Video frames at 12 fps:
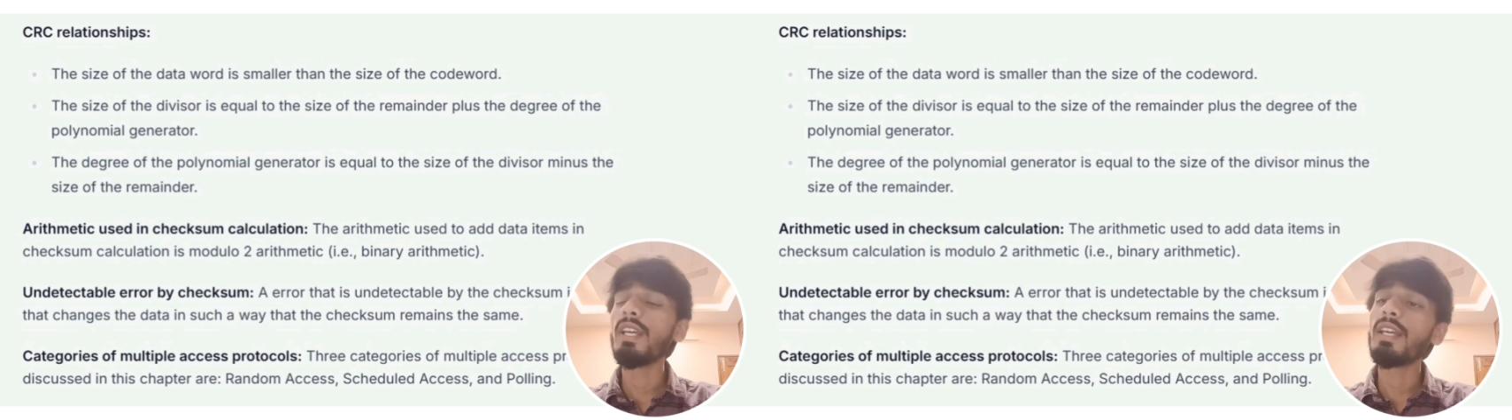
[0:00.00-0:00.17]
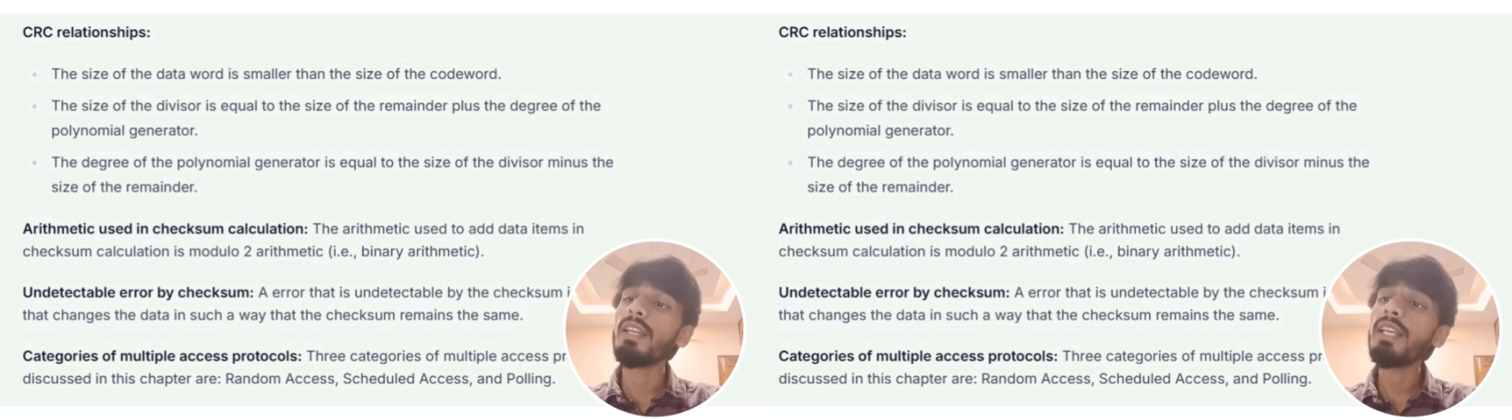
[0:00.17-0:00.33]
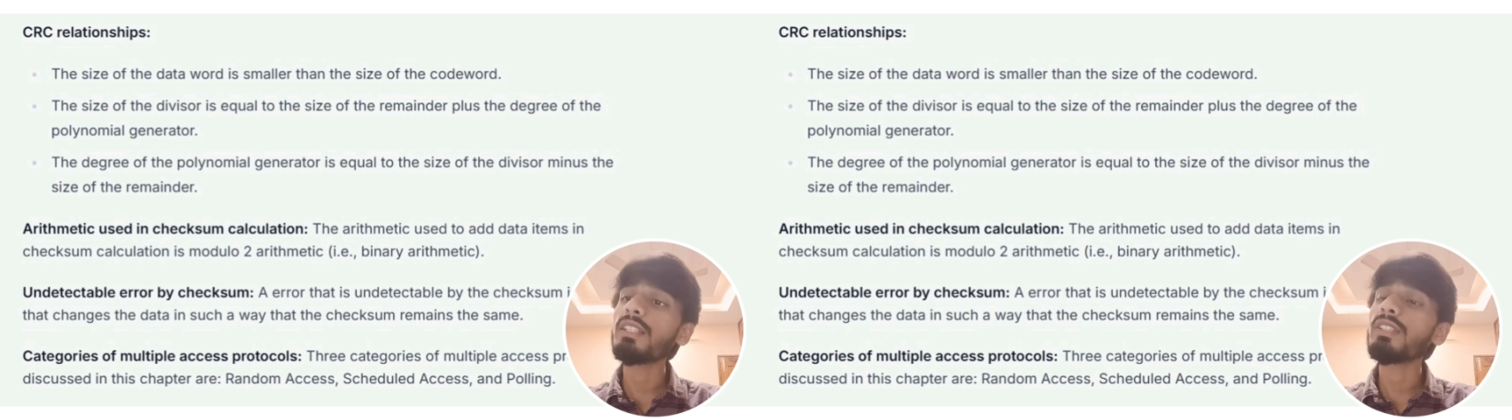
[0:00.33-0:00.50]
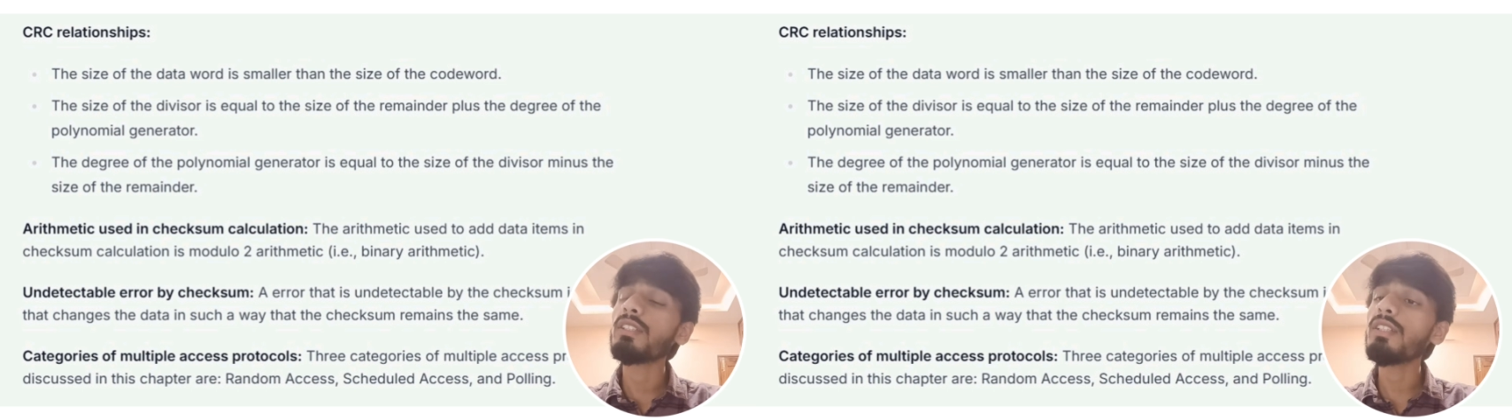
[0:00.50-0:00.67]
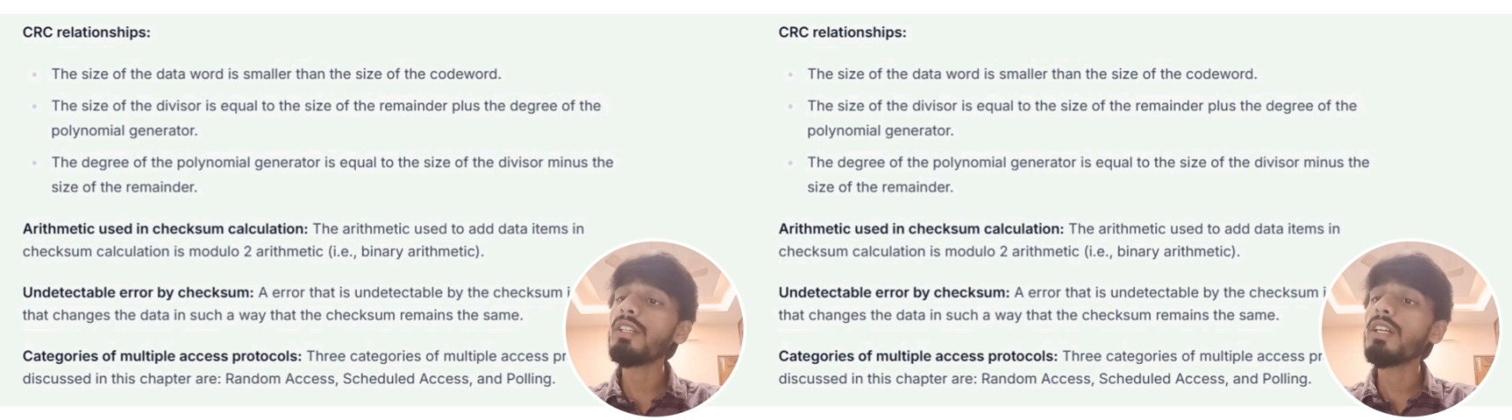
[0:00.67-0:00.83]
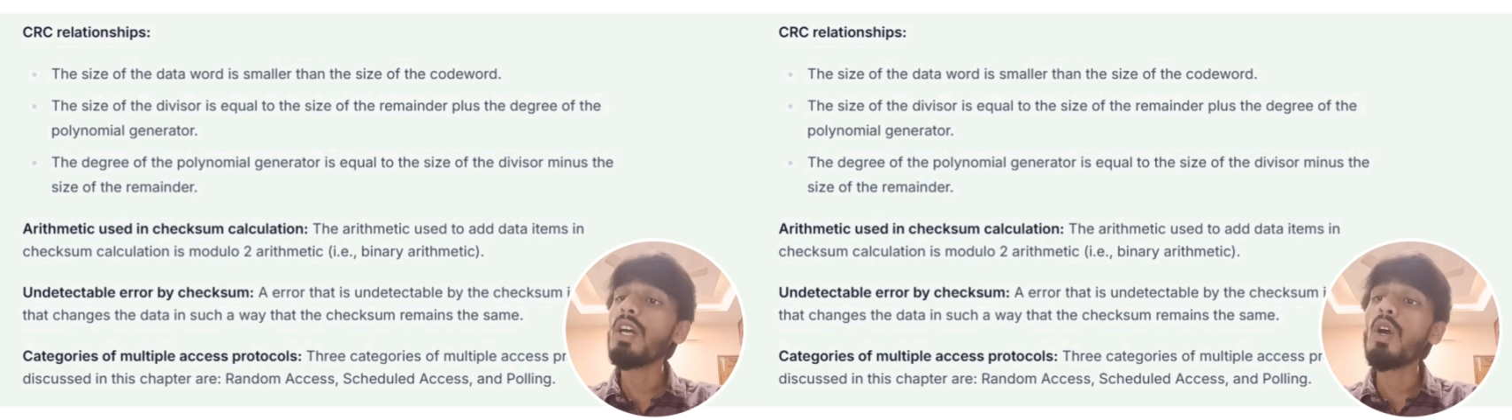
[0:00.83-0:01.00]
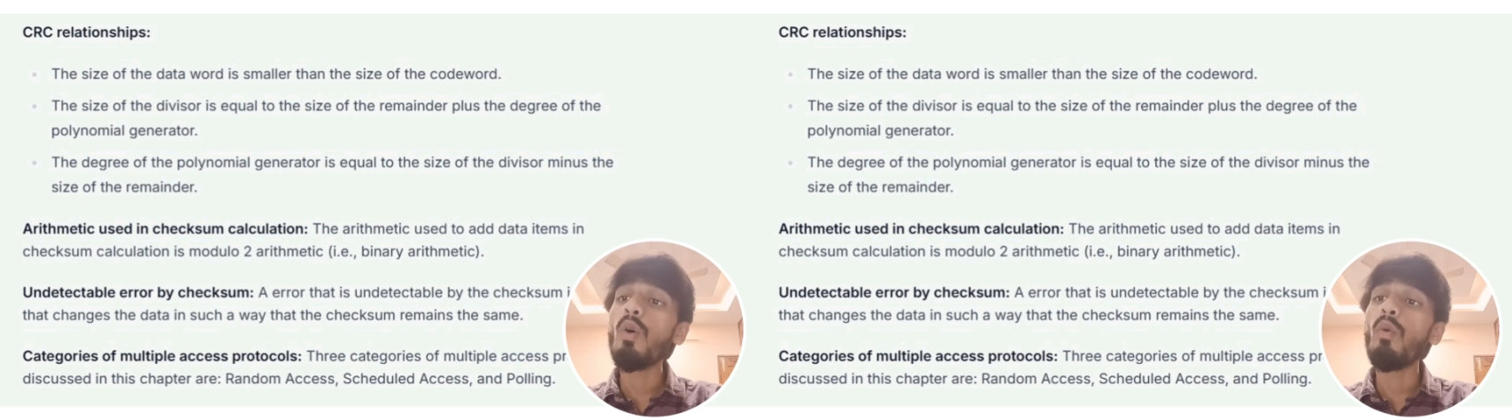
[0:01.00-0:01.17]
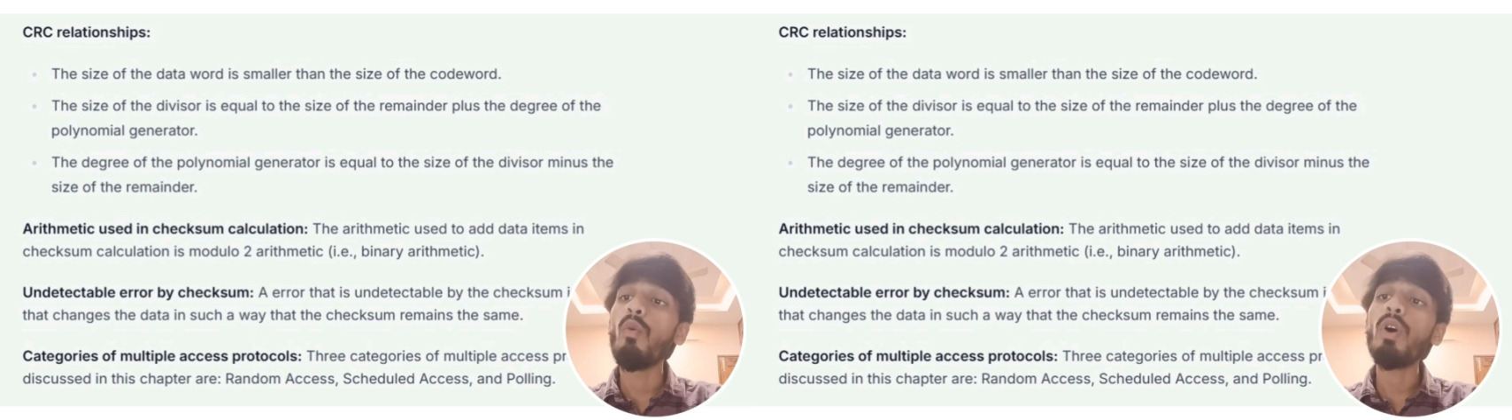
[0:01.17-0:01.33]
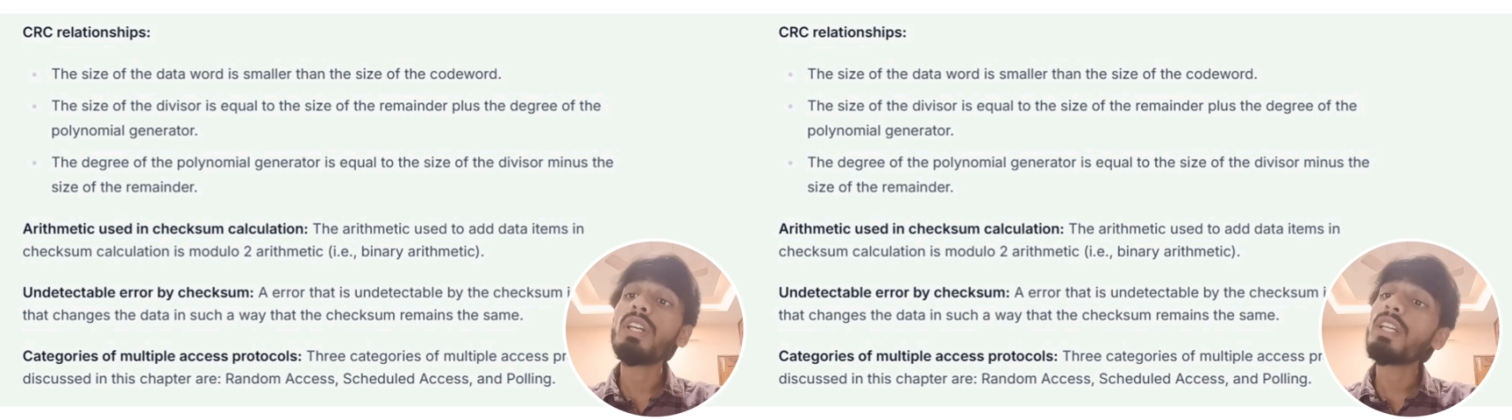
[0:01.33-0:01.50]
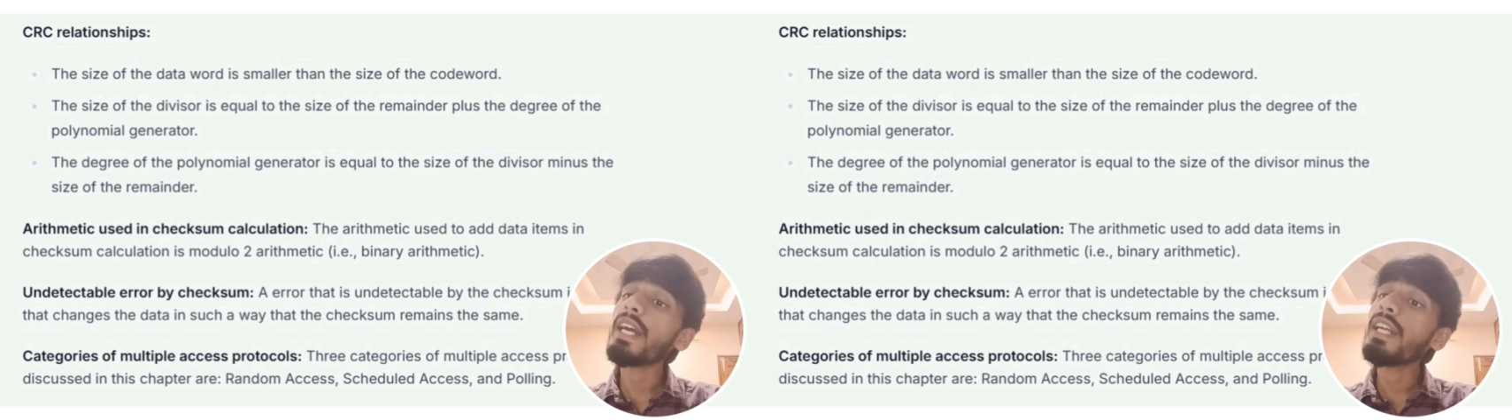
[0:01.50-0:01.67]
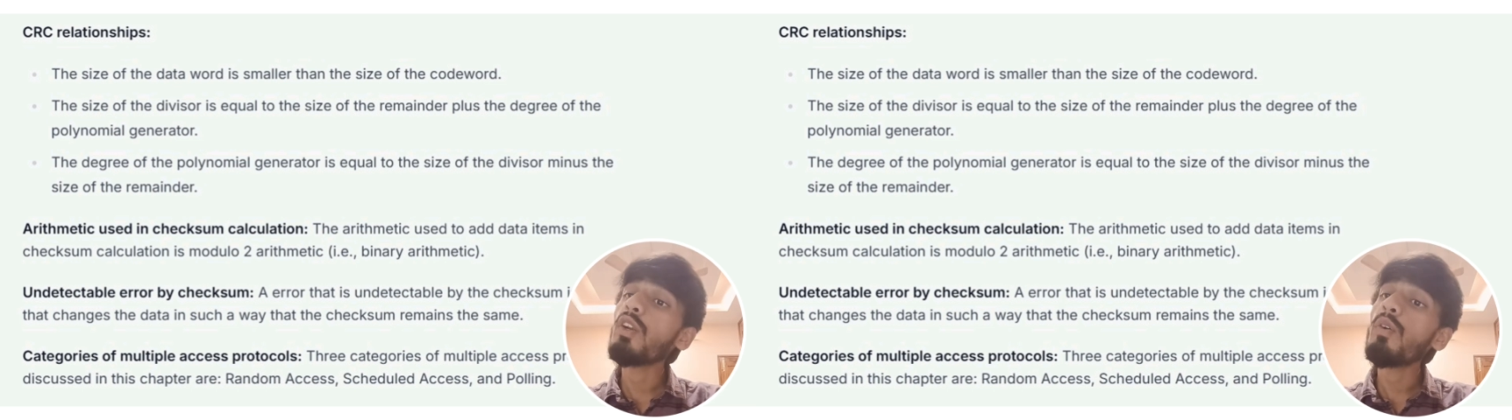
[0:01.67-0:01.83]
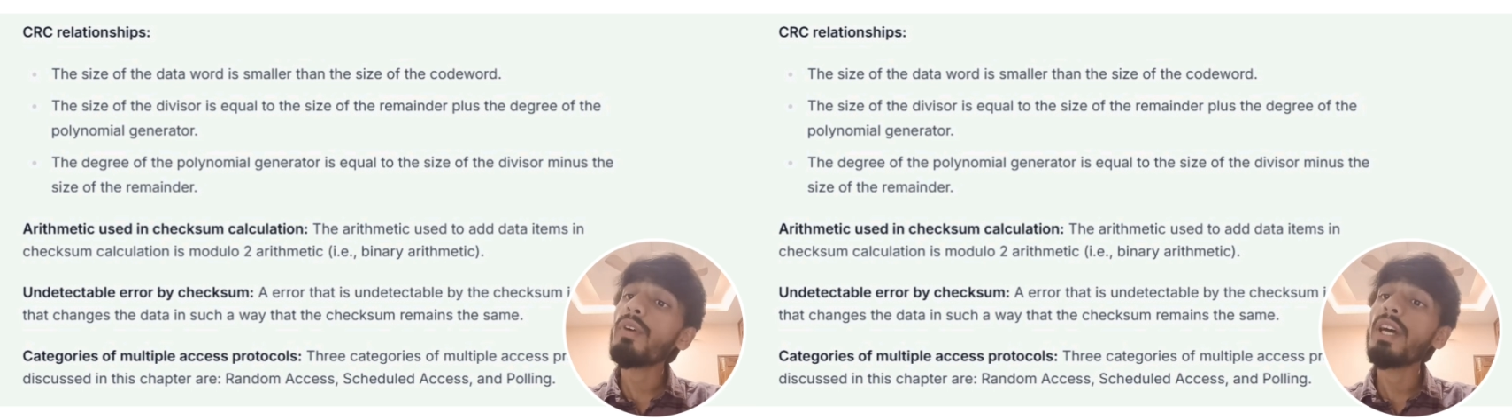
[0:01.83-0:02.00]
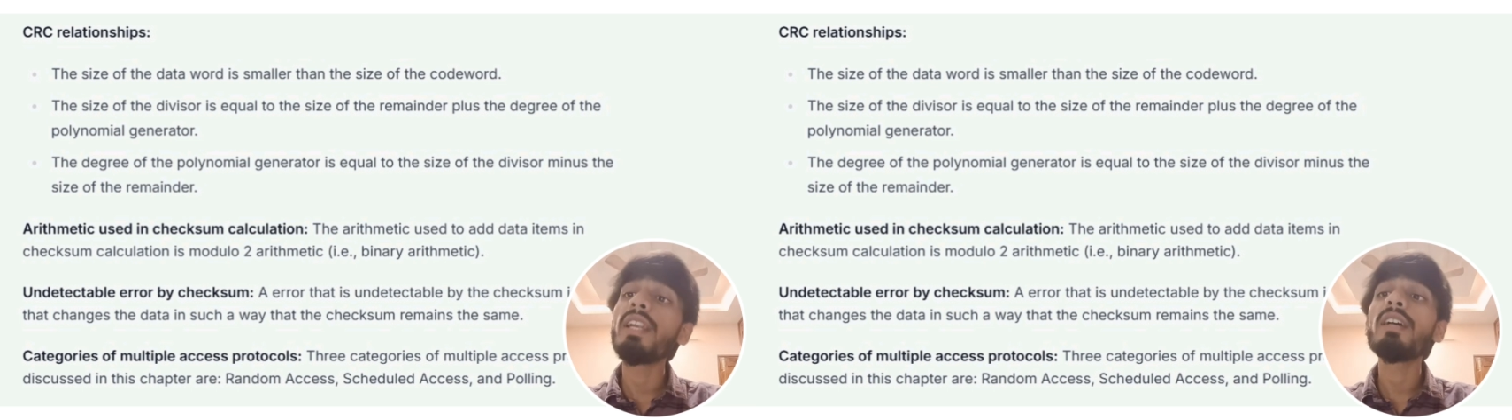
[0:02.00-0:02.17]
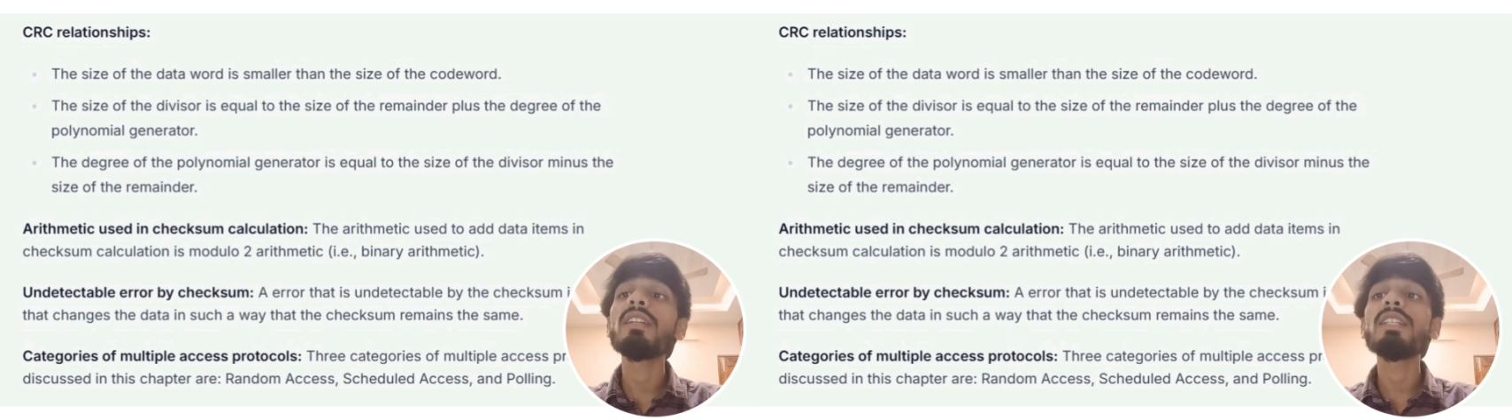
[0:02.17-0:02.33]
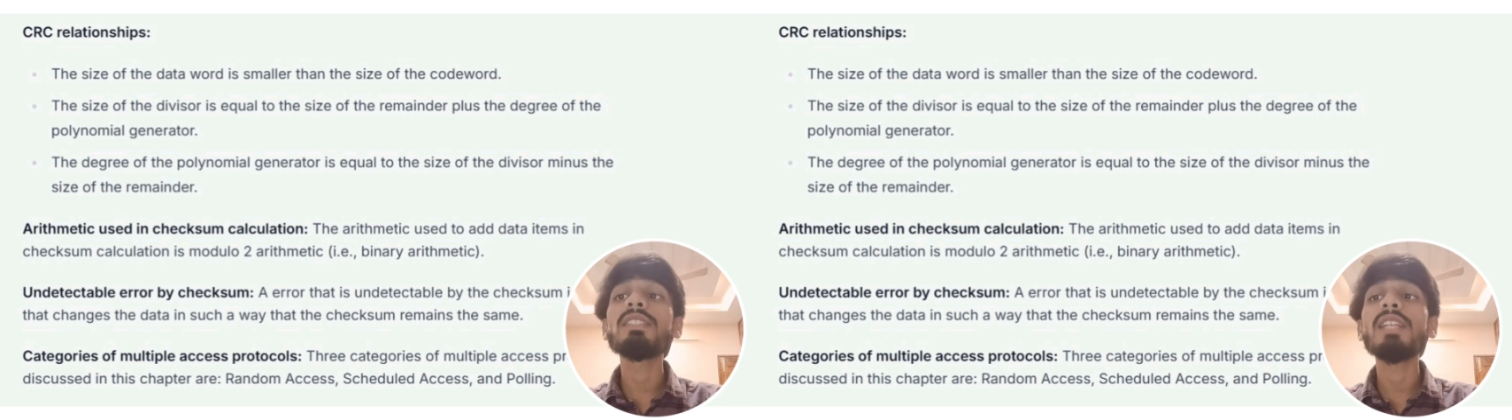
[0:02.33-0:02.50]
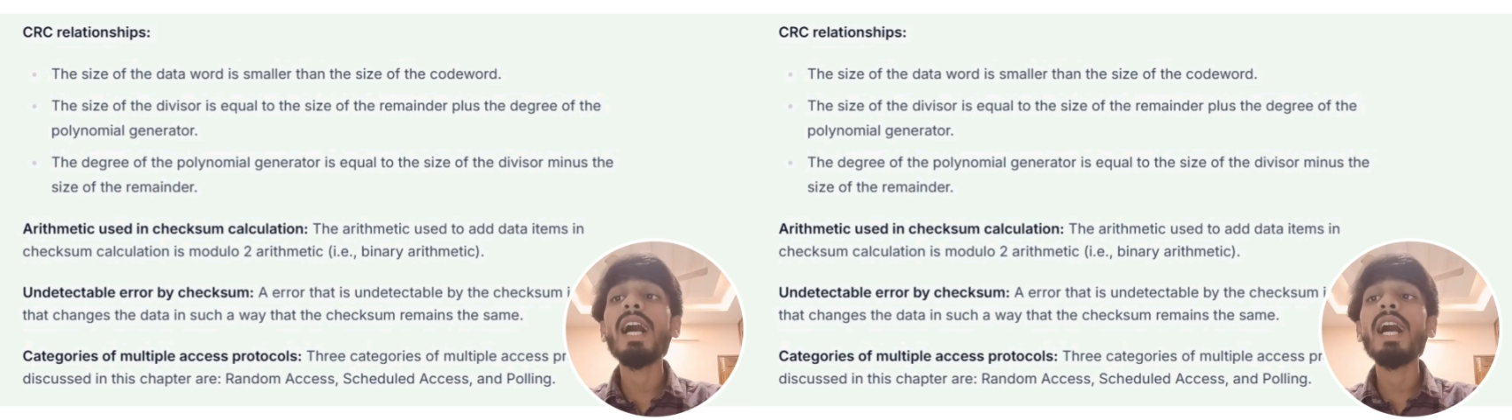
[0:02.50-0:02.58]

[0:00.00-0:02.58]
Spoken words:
Next, what kind of error is